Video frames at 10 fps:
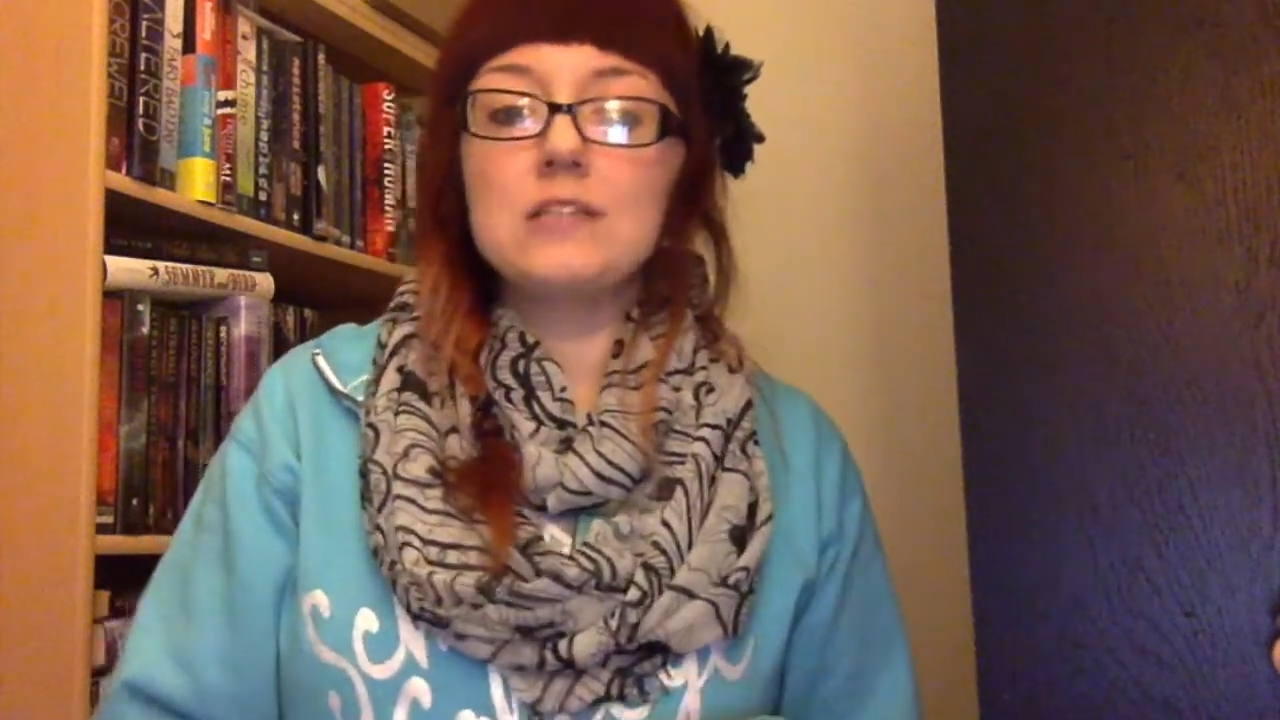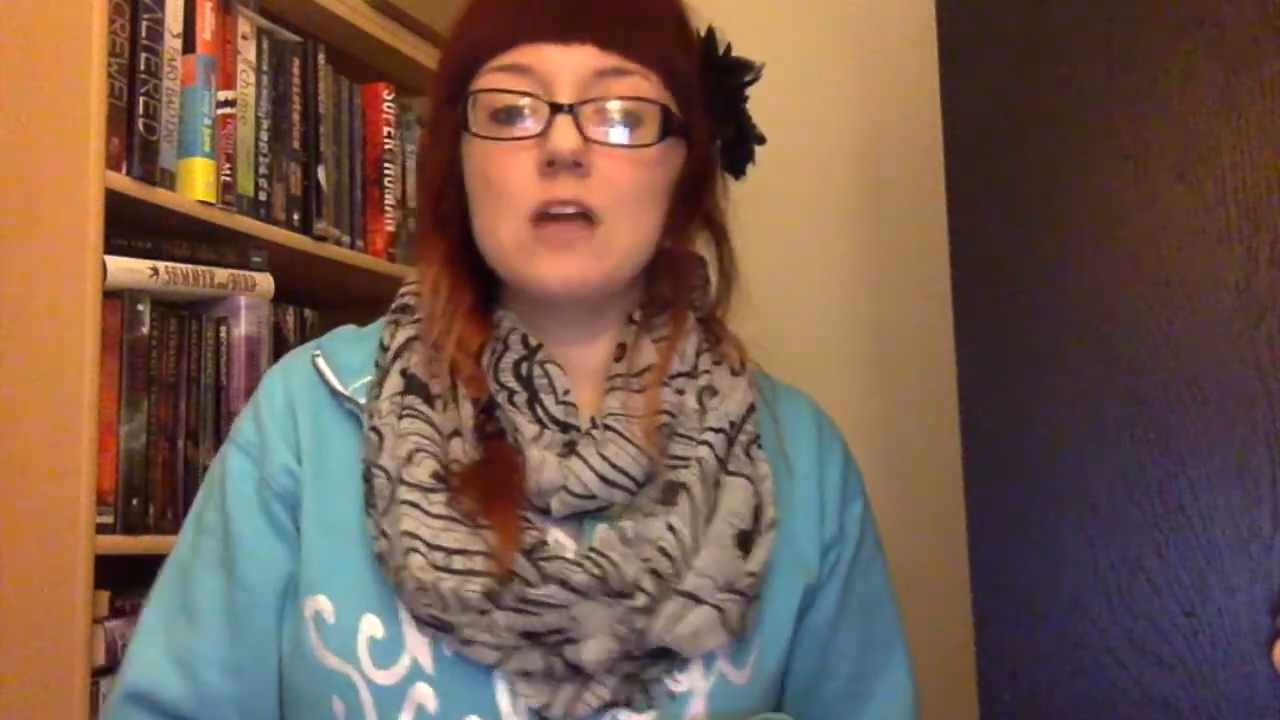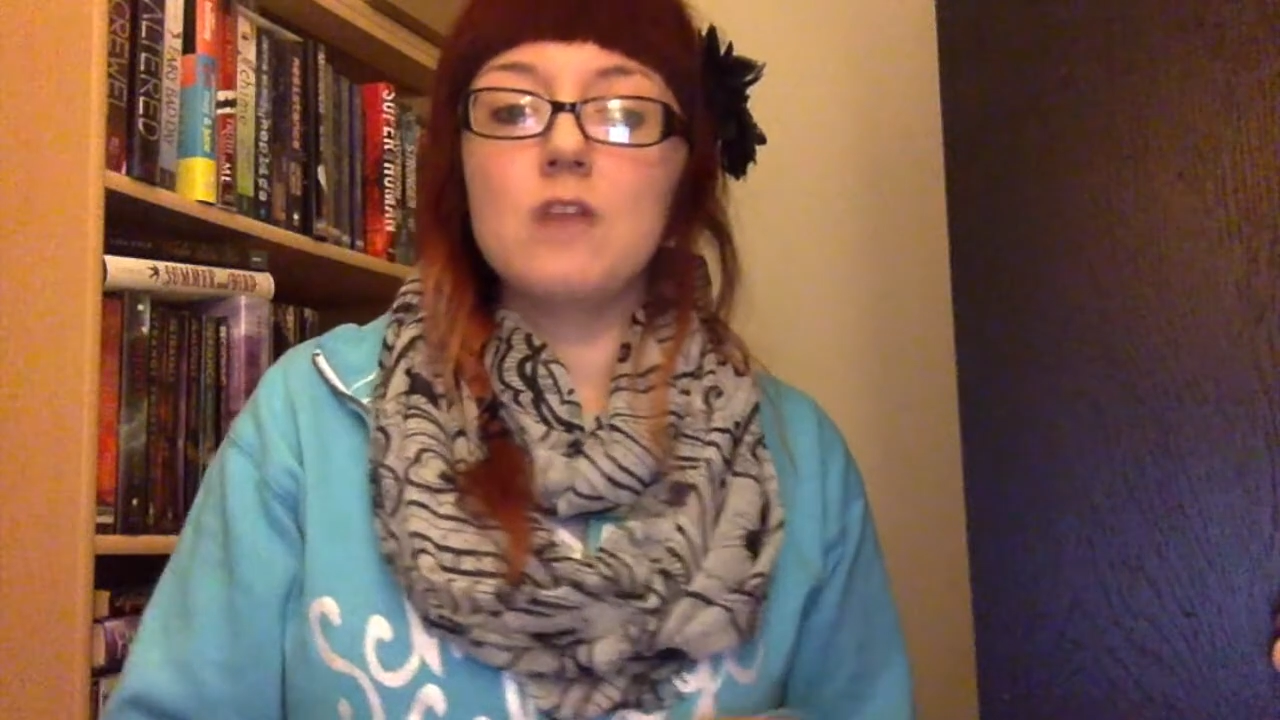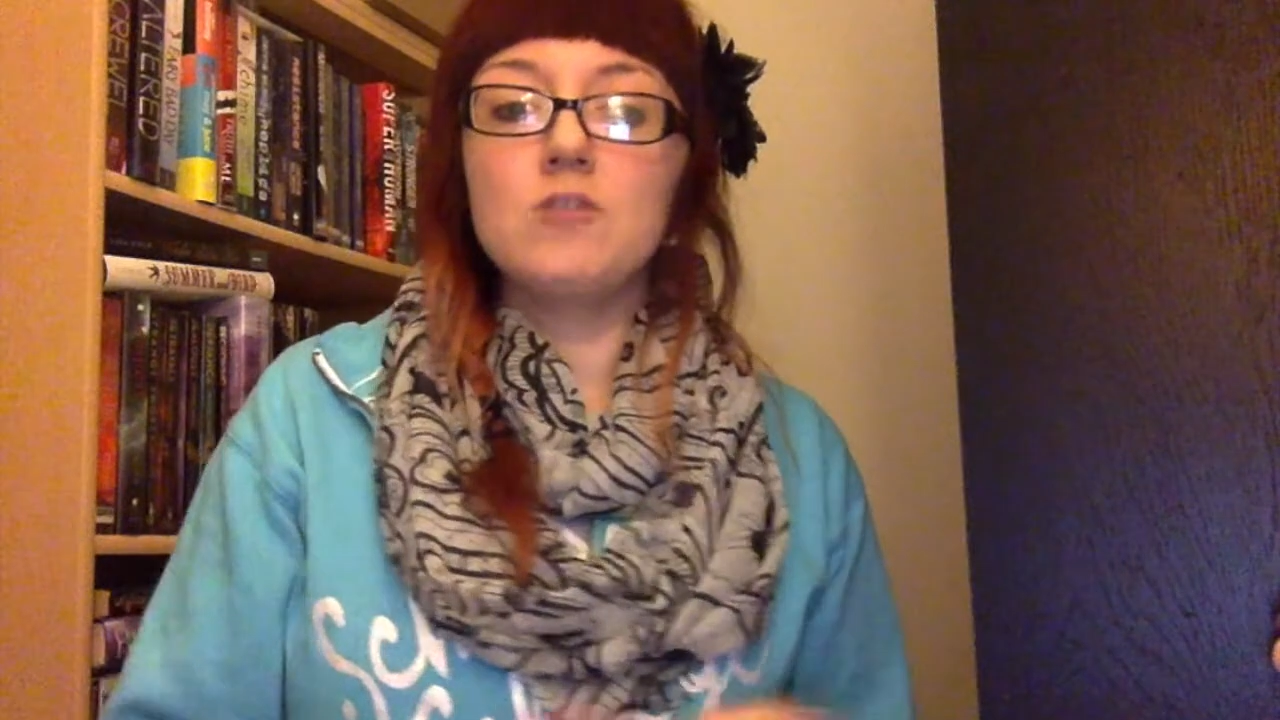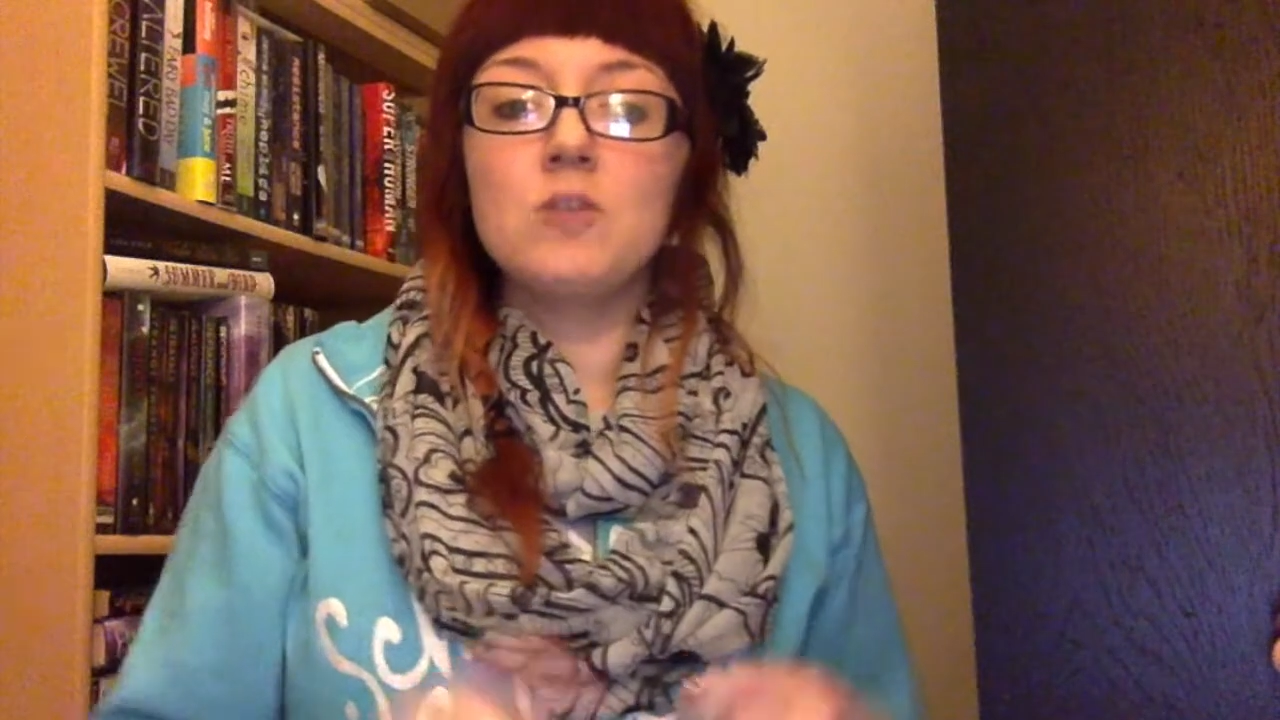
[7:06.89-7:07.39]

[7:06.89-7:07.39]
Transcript: love no